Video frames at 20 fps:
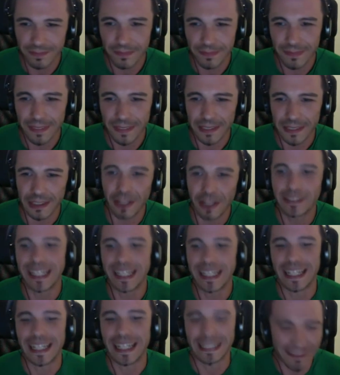Not
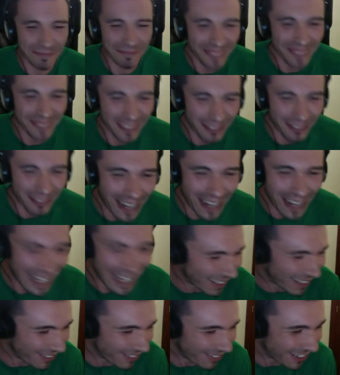yet. Why?
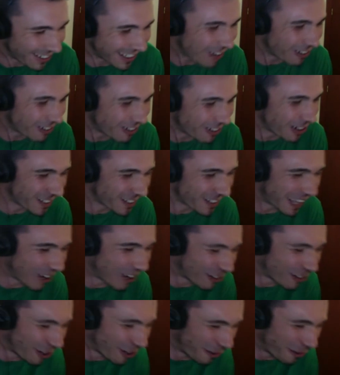How
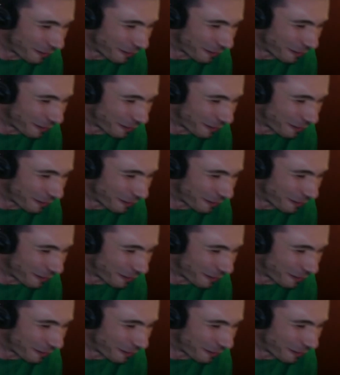come?